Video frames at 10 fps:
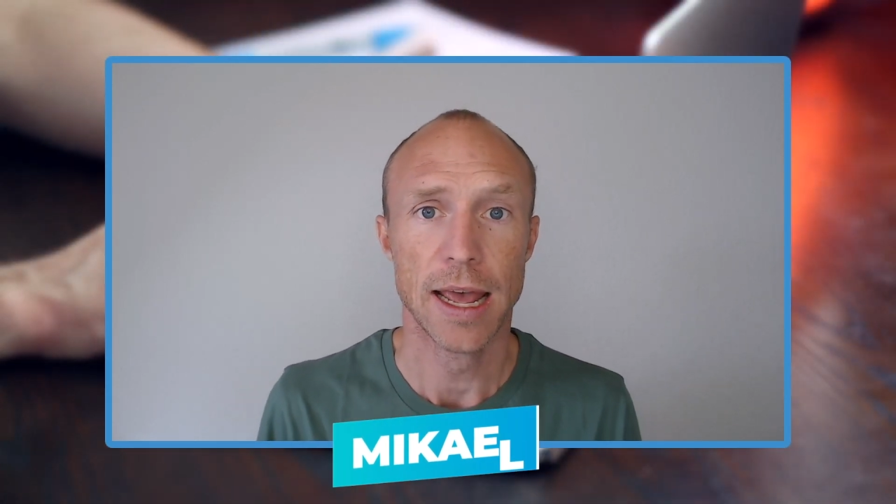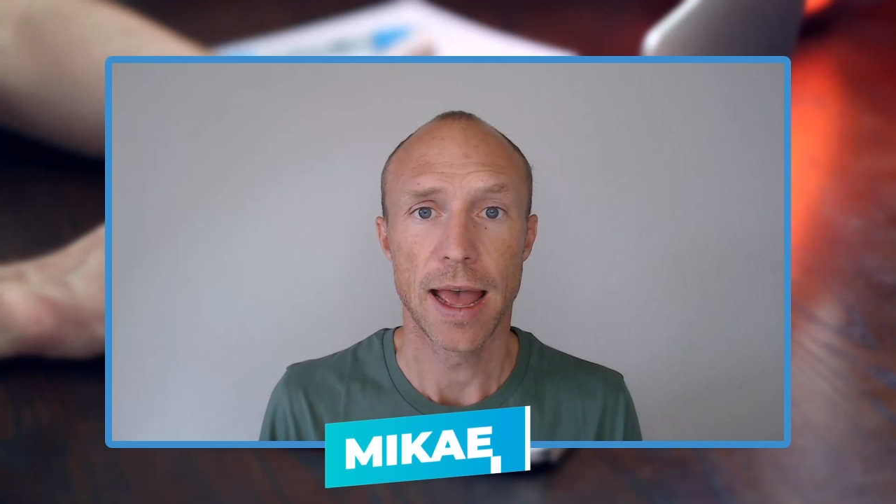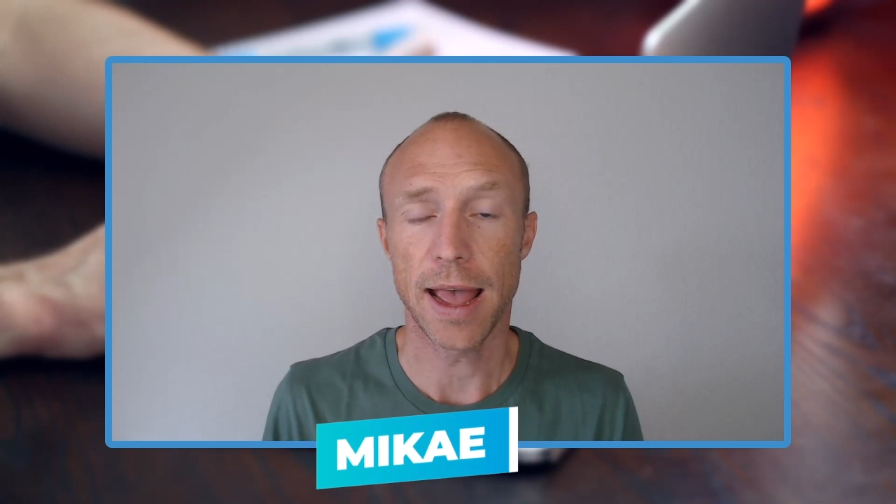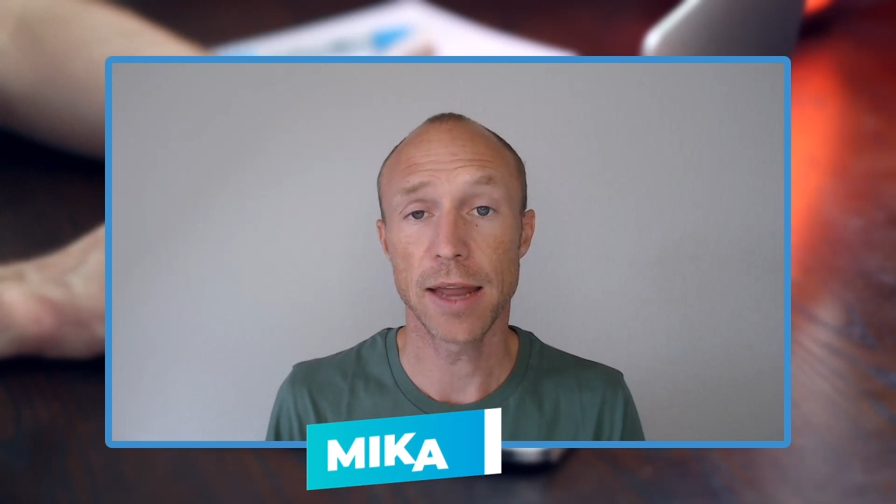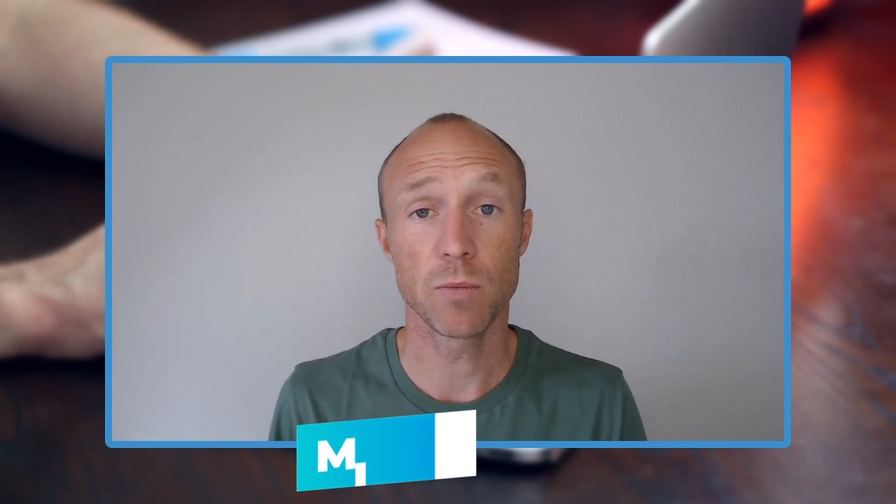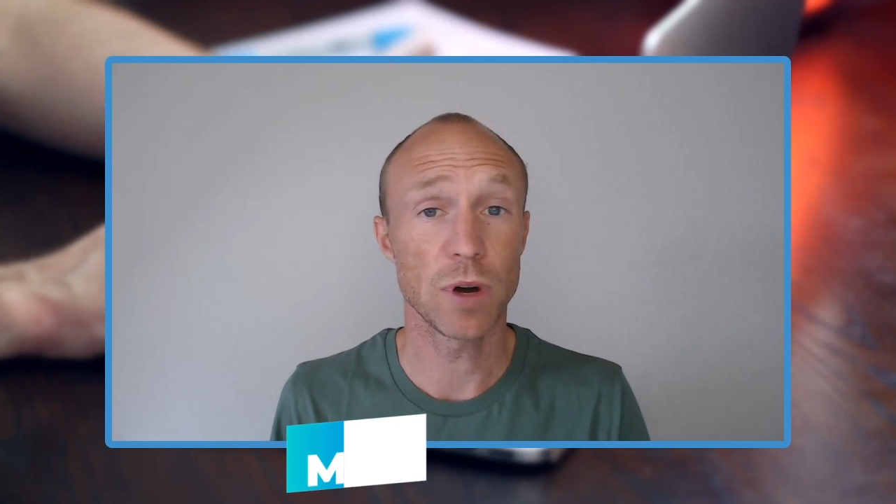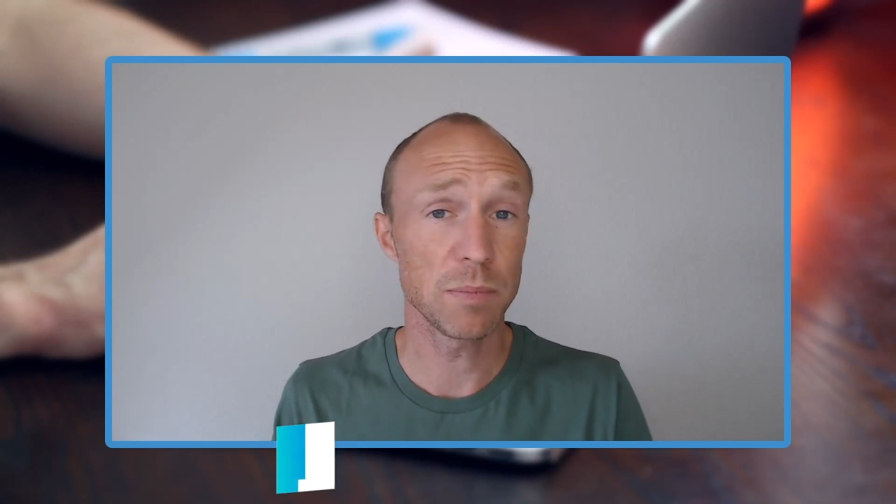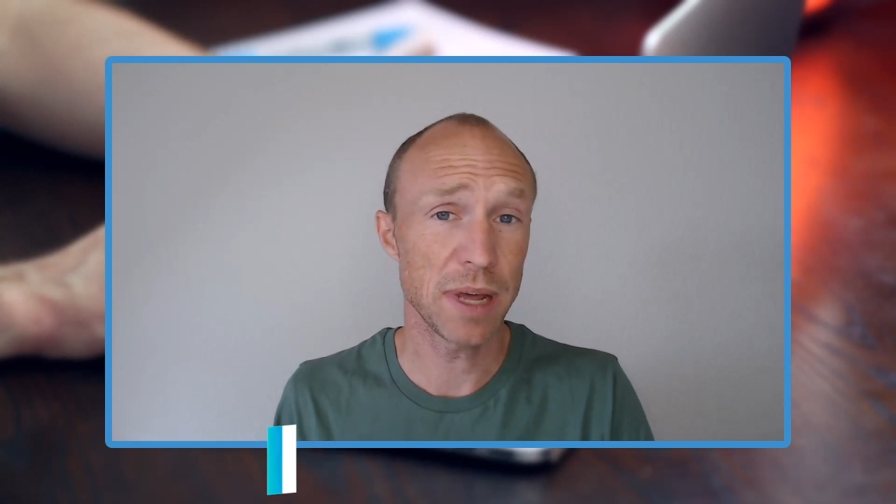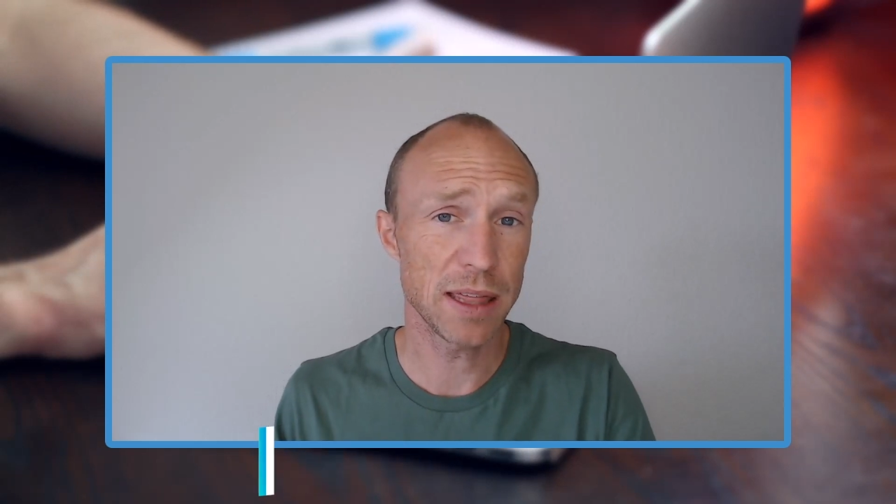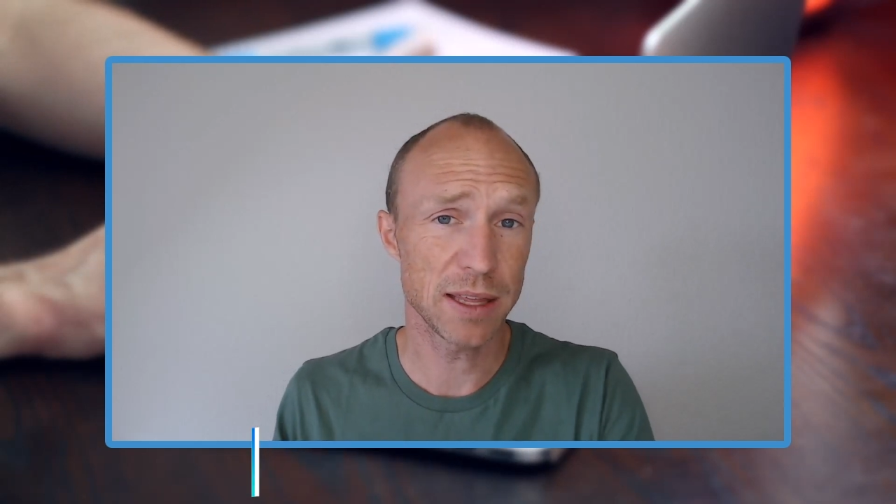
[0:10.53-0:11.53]
And one
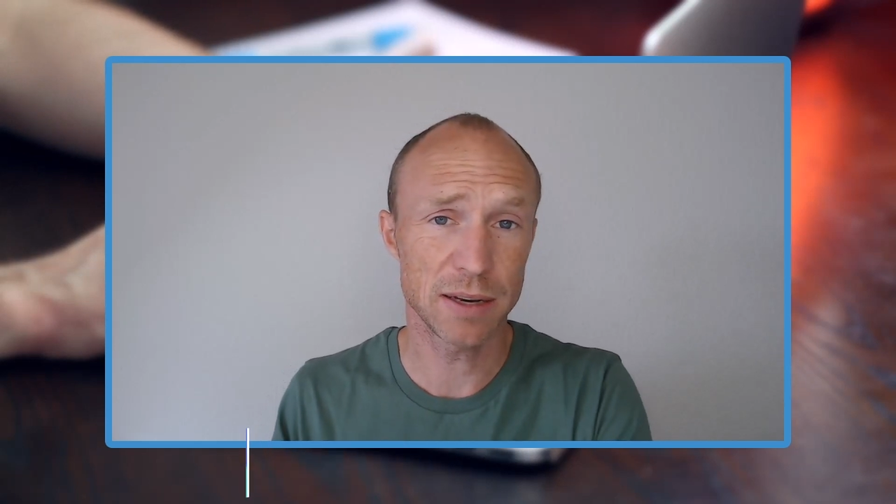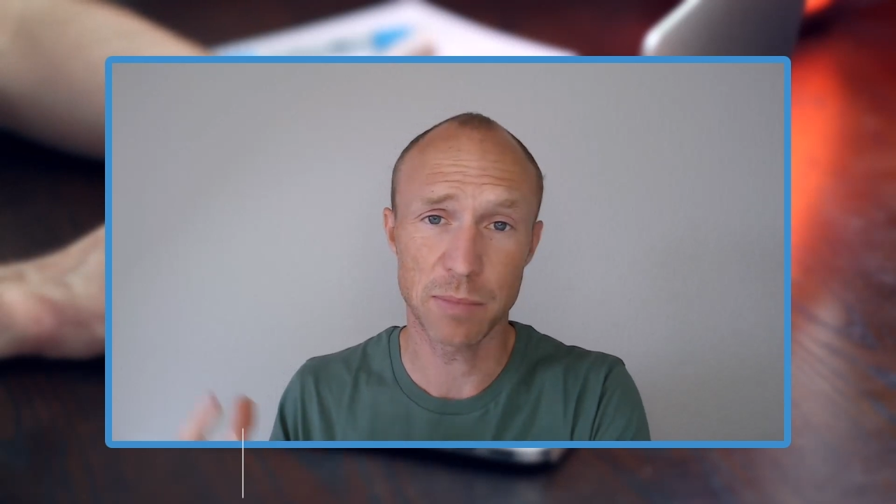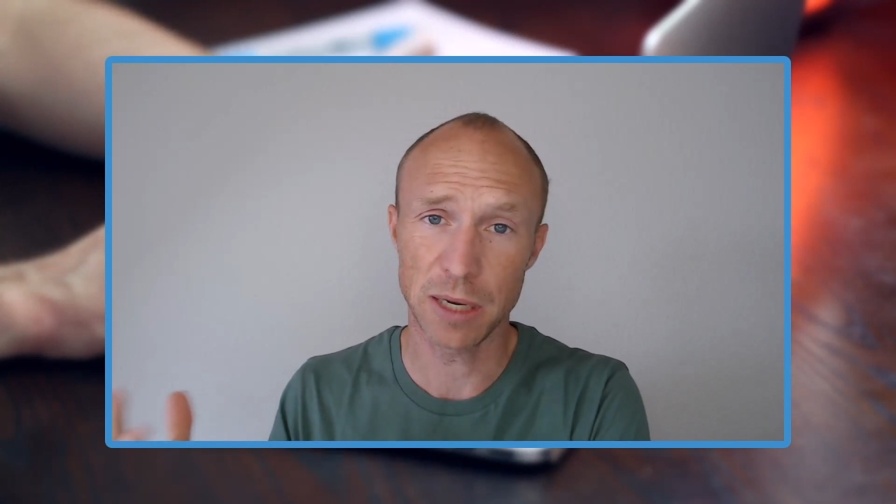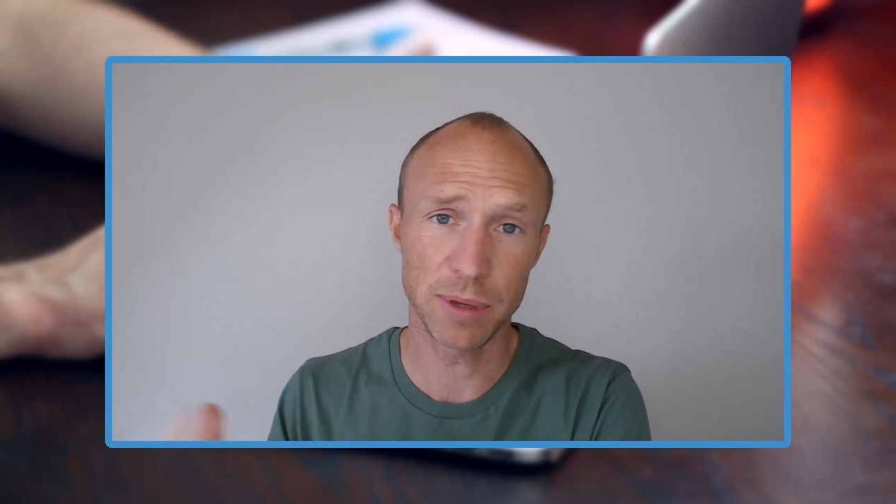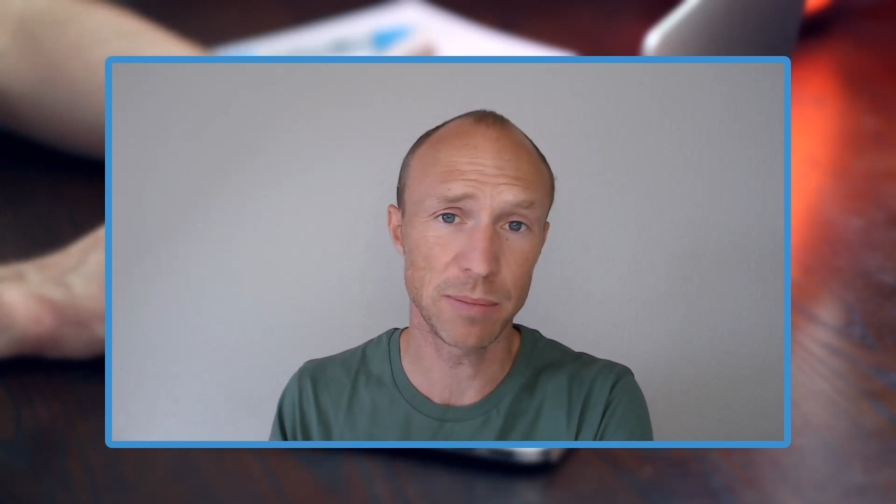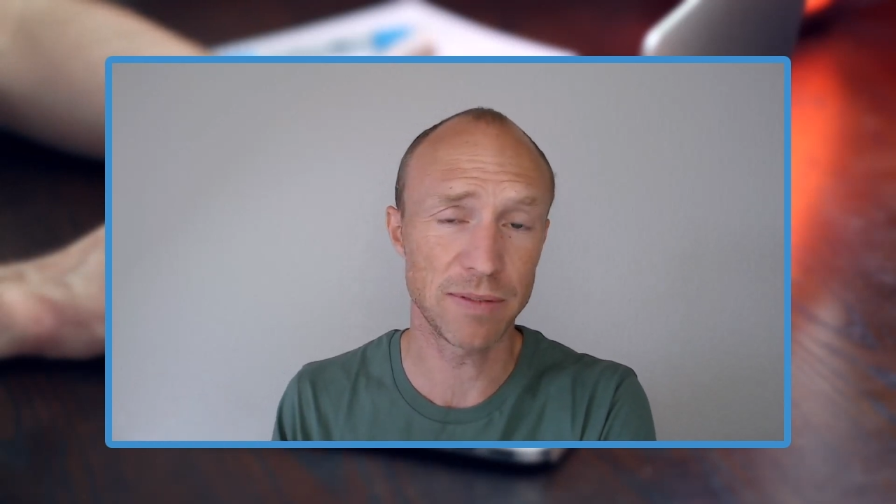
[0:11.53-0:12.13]
method many people